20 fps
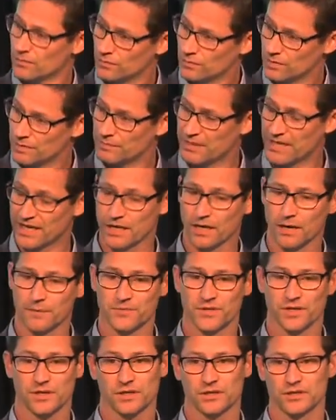We pick
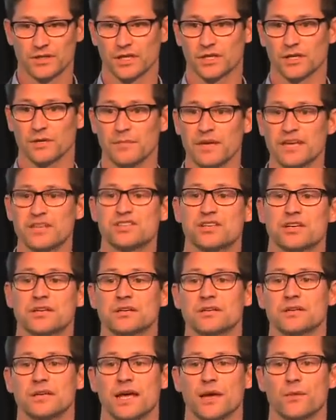up the
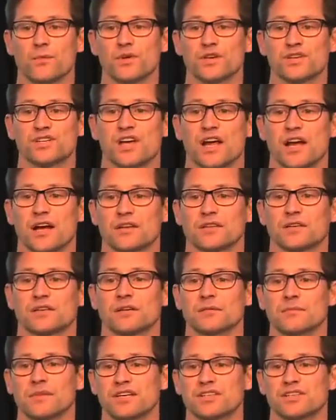commission and we share the
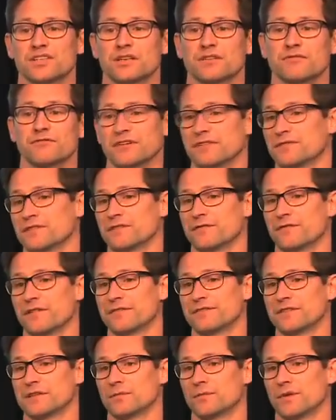commission
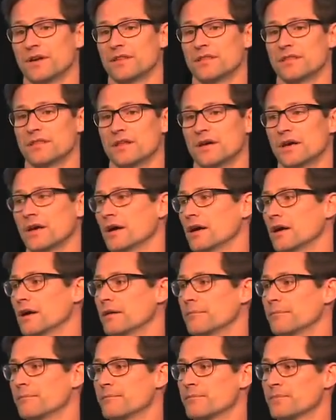
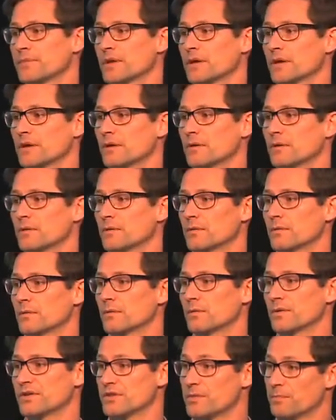50-50
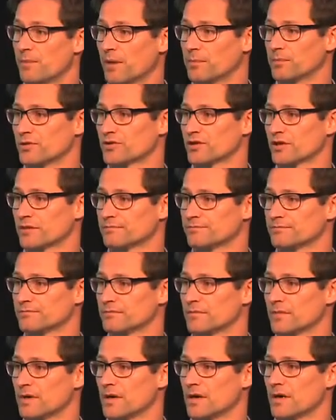with the publisher.
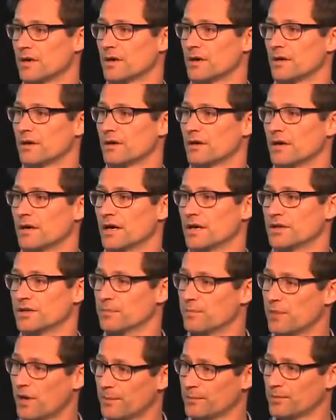And
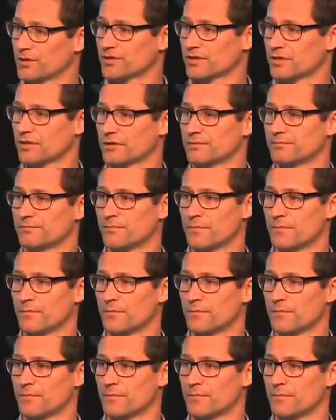the publisher